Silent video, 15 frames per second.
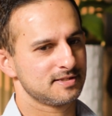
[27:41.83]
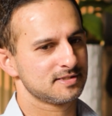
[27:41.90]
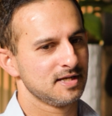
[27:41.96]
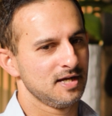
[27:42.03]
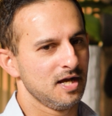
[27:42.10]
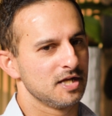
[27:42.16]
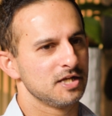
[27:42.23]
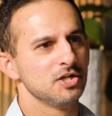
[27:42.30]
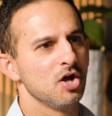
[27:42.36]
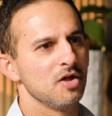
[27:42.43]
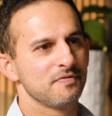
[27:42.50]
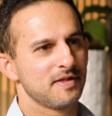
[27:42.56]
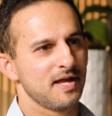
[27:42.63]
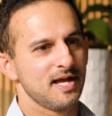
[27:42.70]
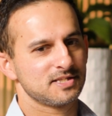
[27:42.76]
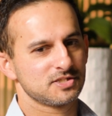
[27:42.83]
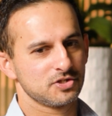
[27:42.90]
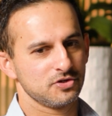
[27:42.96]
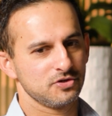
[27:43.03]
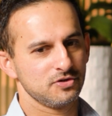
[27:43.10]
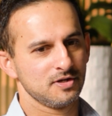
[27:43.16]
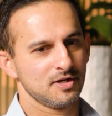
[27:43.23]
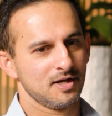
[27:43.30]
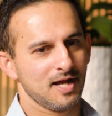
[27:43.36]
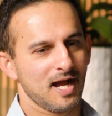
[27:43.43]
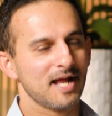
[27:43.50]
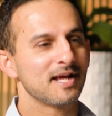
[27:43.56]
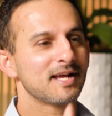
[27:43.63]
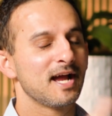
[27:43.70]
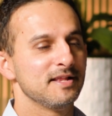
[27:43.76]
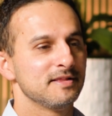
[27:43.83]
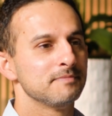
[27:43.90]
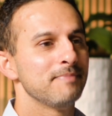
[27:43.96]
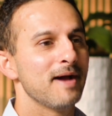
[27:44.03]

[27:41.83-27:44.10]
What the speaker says: It's you're not there to, and again,